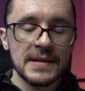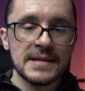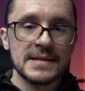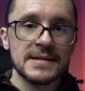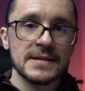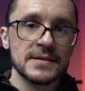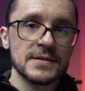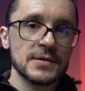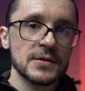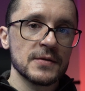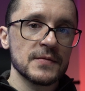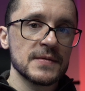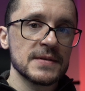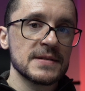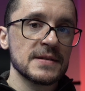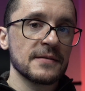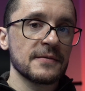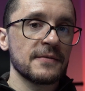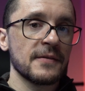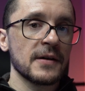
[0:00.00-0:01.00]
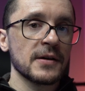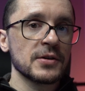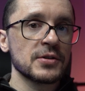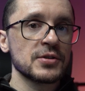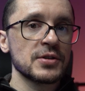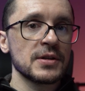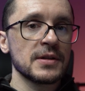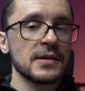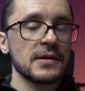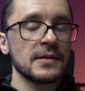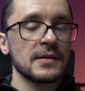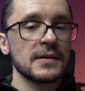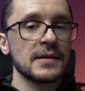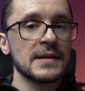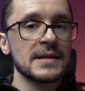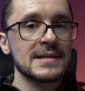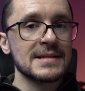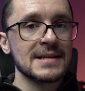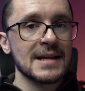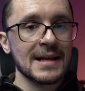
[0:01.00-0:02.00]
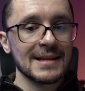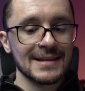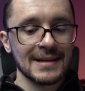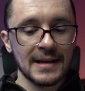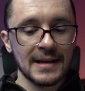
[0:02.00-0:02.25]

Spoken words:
this servicing function is not